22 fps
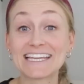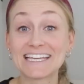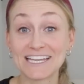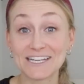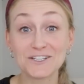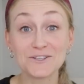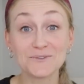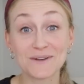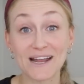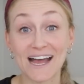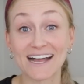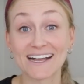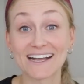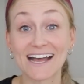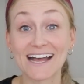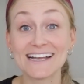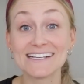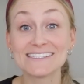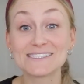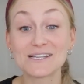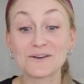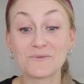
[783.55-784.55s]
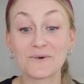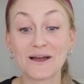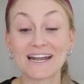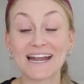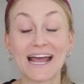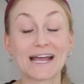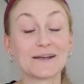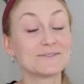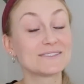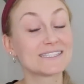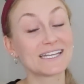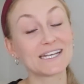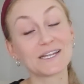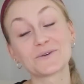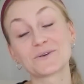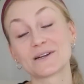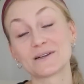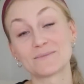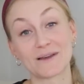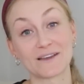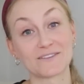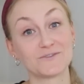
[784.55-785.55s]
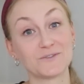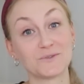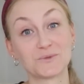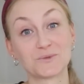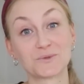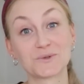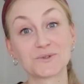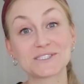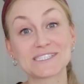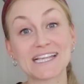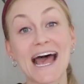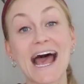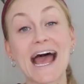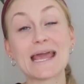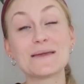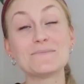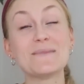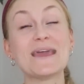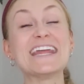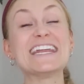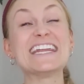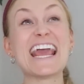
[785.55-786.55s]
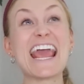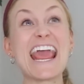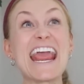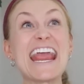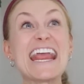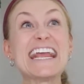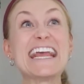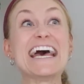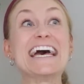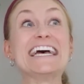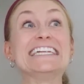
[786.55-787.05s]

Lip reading: kid you not, guys, when I was getting rid of my food rules, I made a